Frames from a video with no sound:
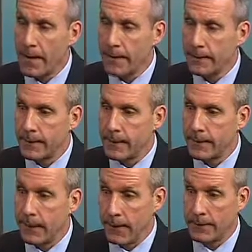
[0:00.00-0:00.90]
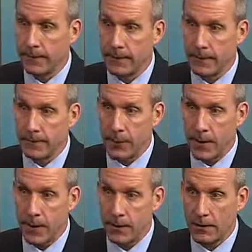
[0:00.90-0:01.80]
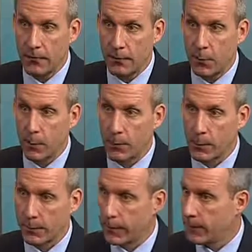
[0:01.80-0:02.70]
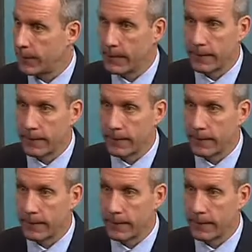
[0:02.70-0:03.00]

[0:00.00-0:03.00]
and that's the modality of support groups. Can you